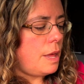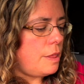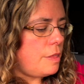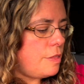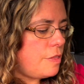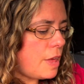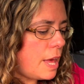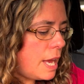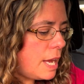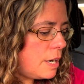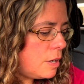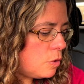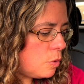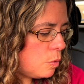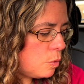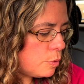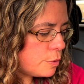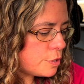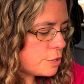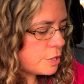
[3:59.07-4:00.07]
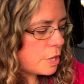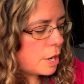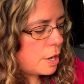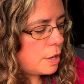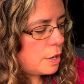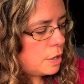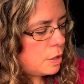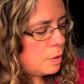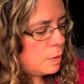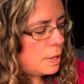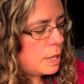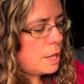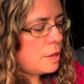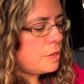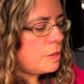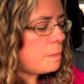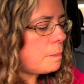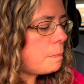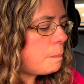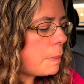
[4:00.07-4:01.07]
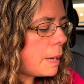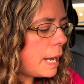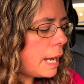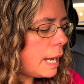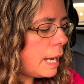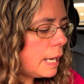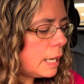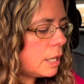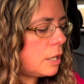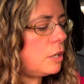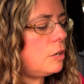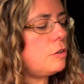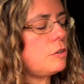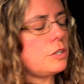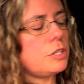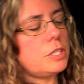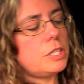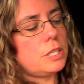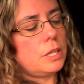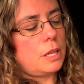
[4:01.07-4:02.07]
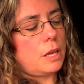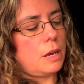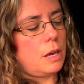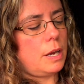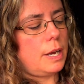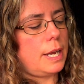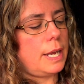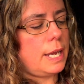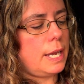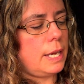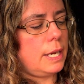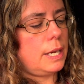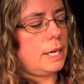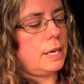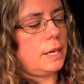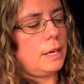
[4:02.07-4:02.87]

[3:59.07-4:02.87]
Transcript: Then also in the bag looks like